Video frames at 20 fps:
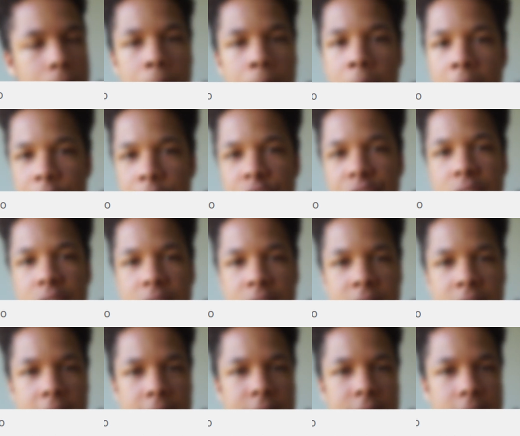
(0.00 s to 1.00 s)
major
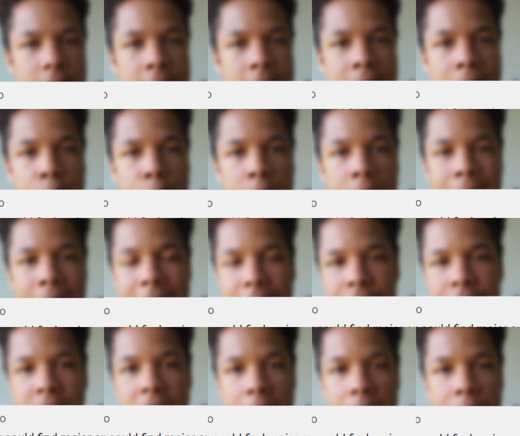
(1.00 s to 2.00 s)
success in our
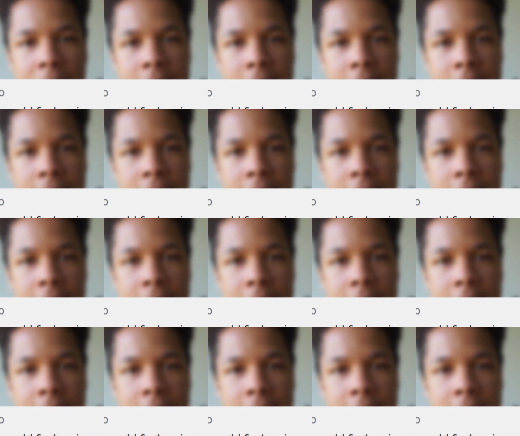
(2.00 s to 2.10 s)
lifetime?